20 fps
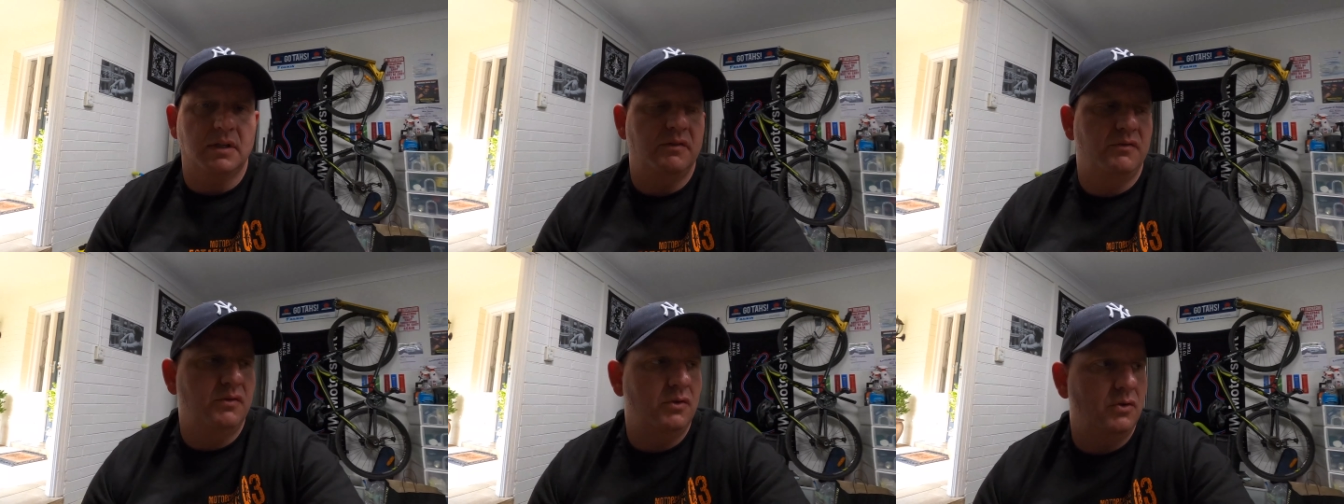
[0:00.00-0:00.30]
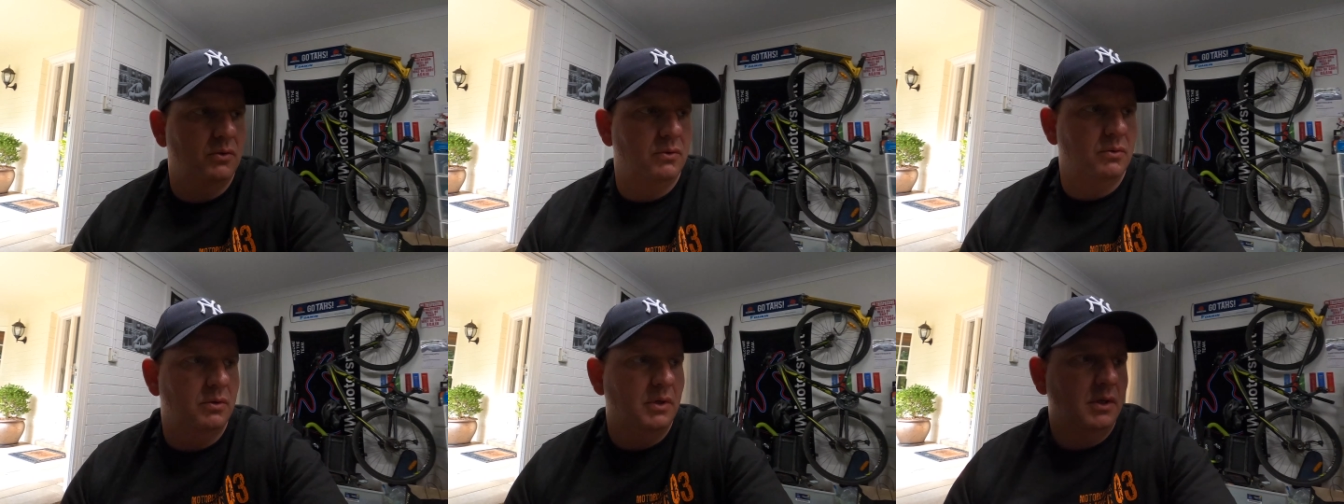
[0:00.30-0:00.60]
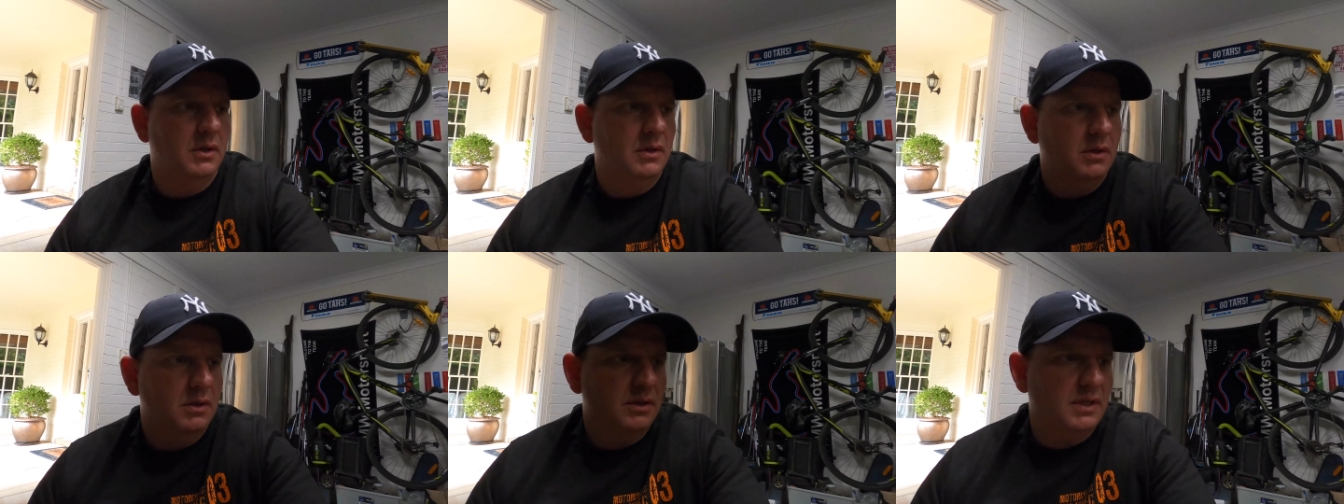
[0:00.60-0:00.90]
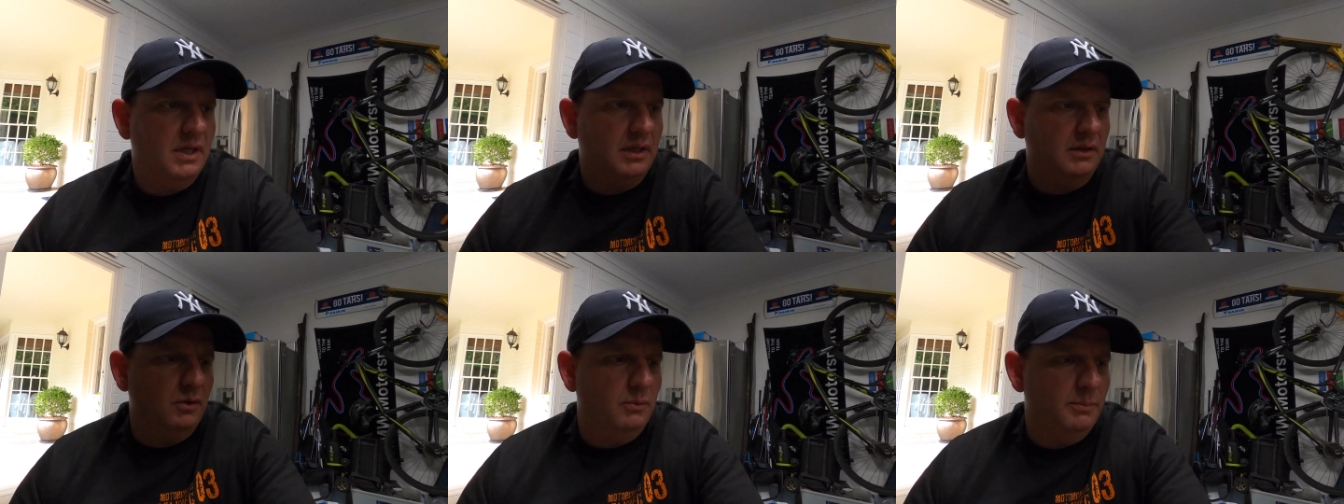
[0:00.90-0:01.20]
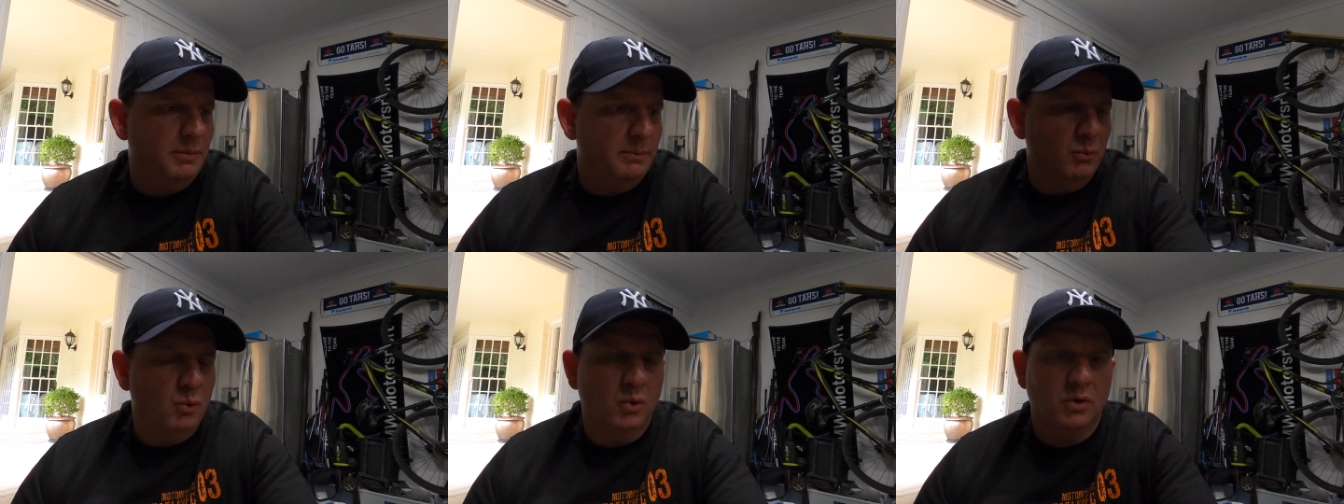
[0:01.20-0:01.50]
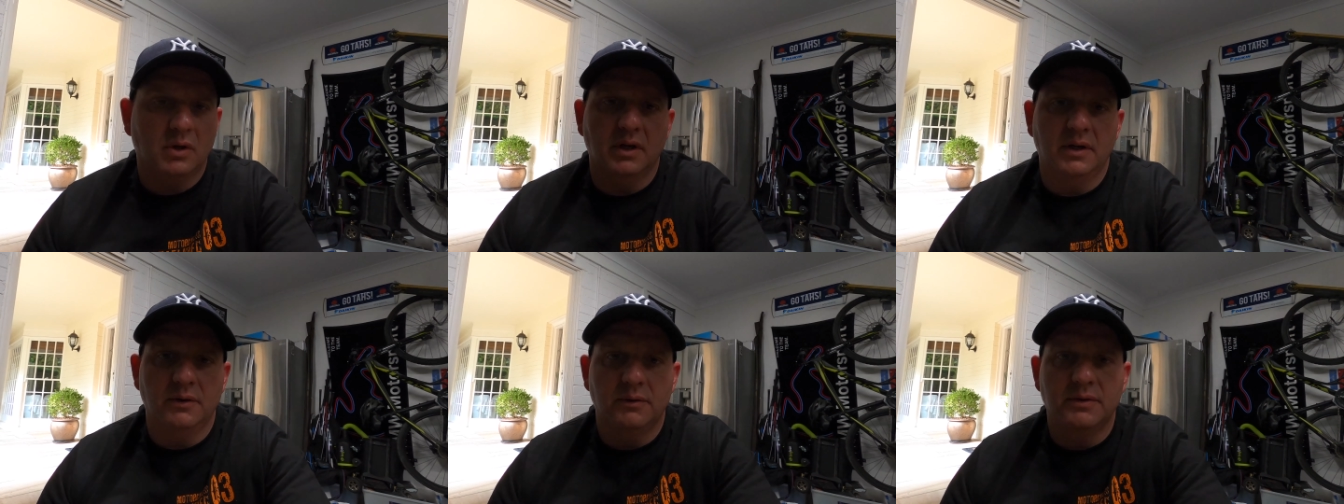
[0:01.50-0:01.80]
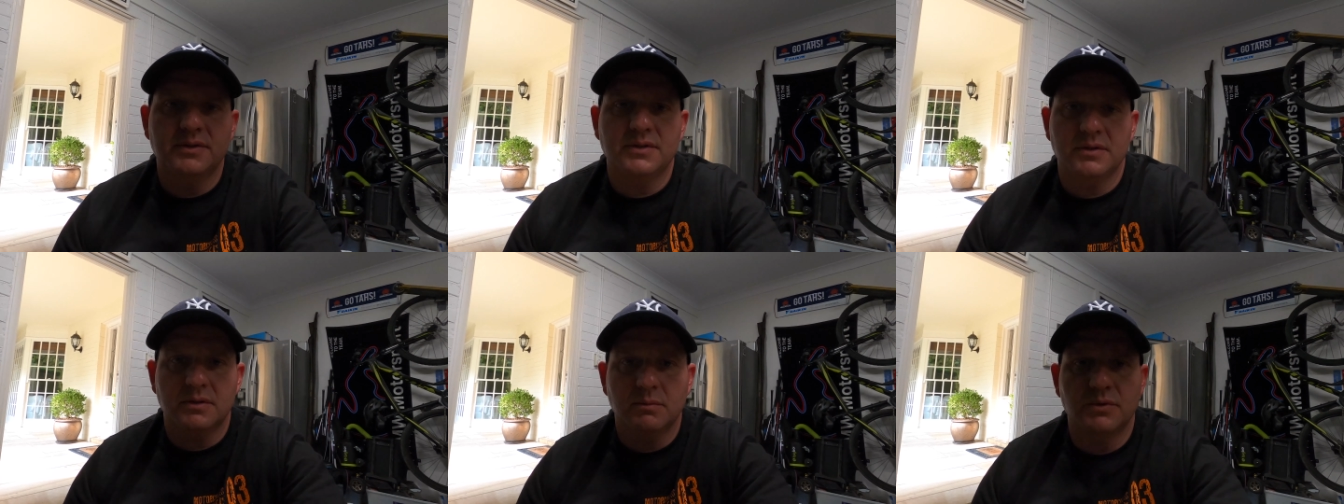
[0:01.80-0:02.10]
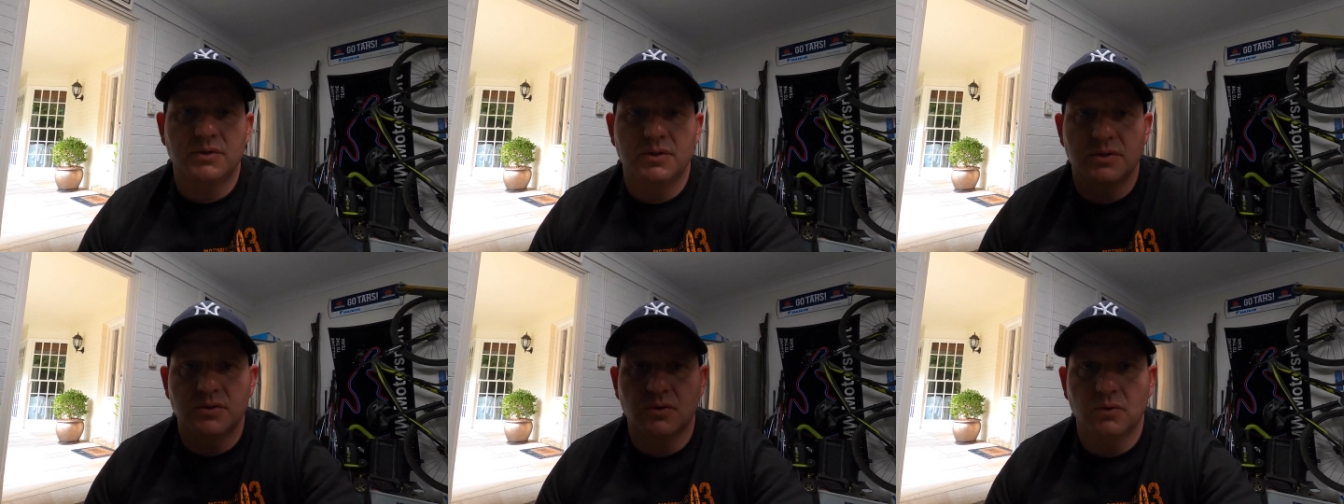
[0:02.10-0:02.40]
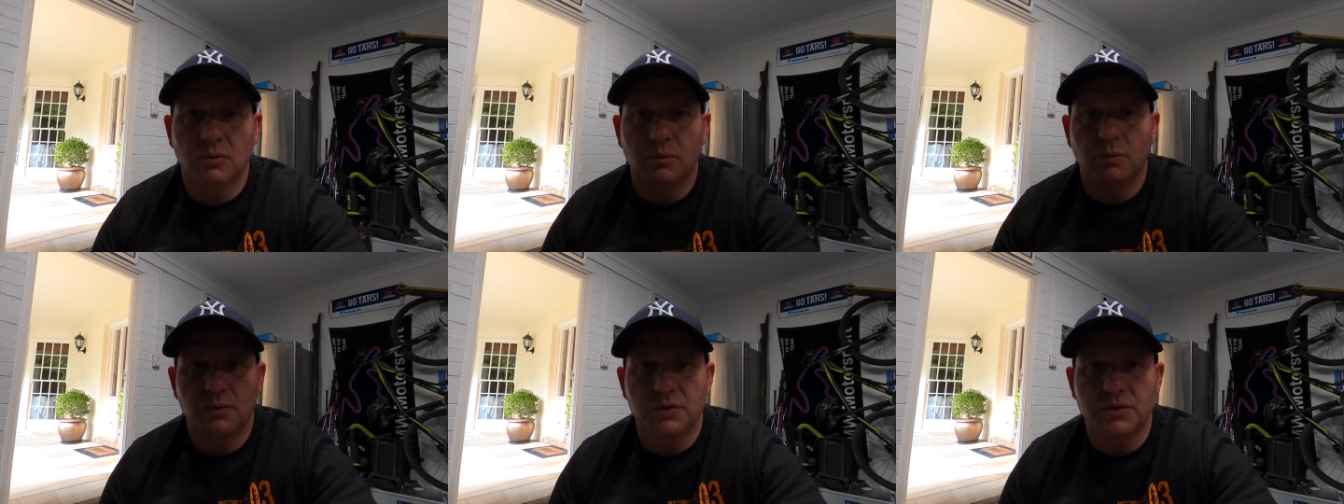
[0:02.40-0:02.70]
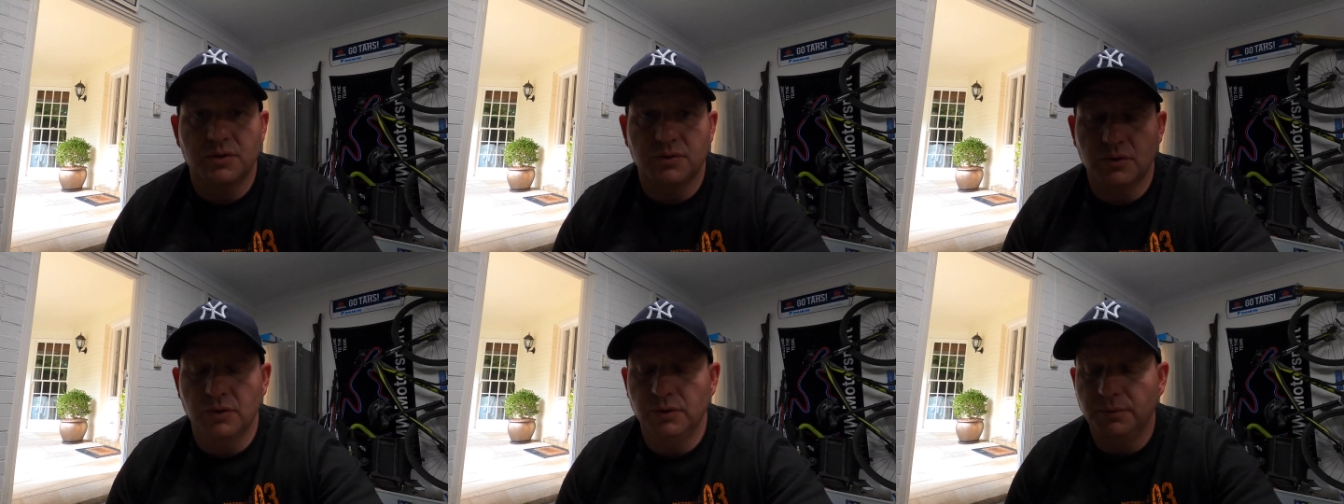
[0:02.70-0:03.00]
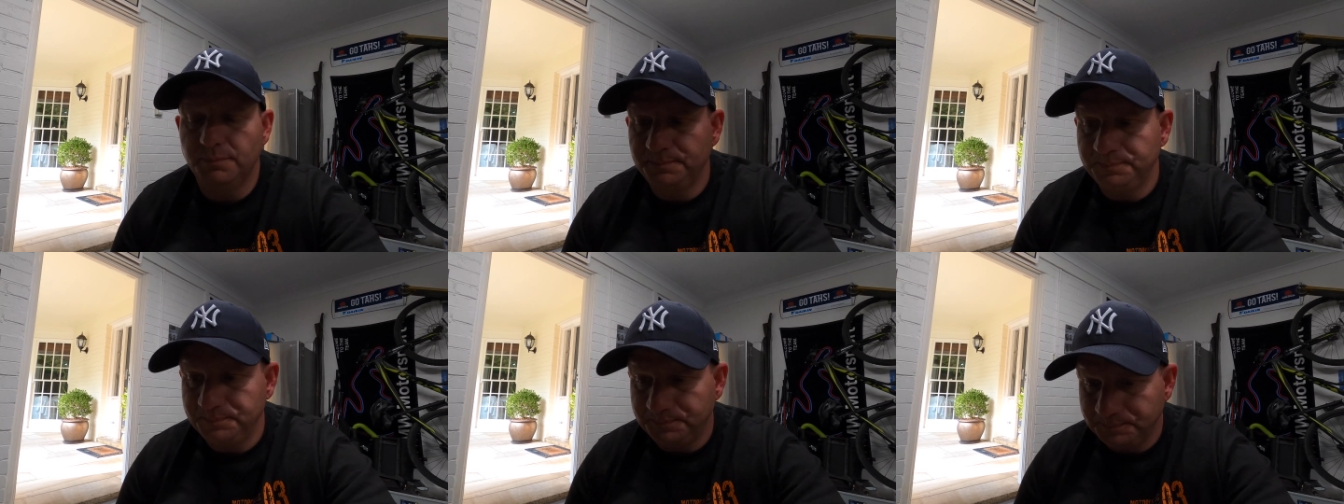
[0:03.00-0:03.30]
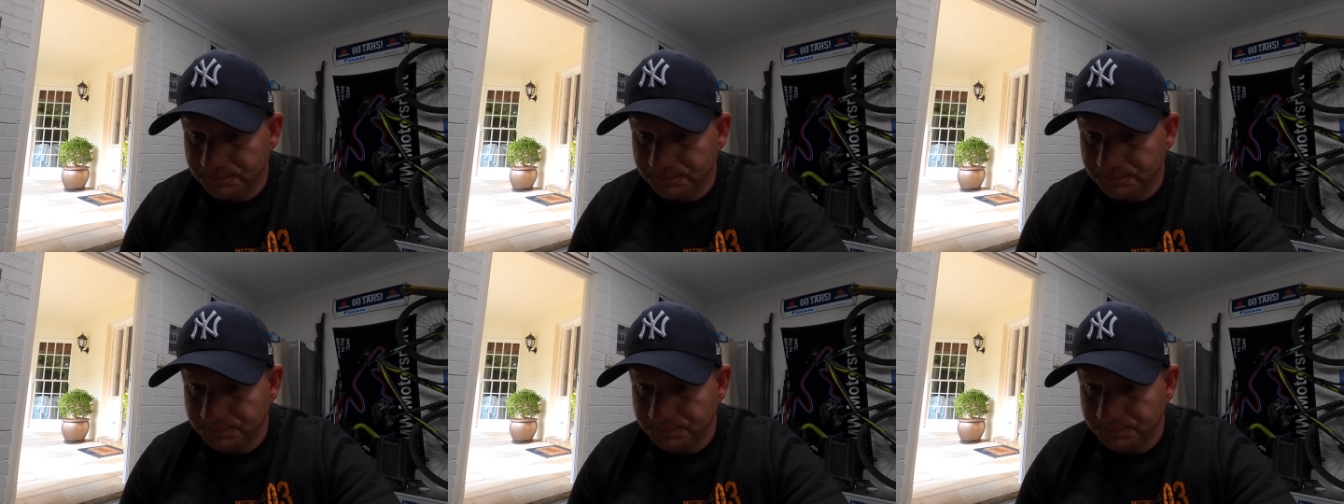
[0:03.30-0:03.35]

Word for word: give you that little bit more clearance, which is which is good.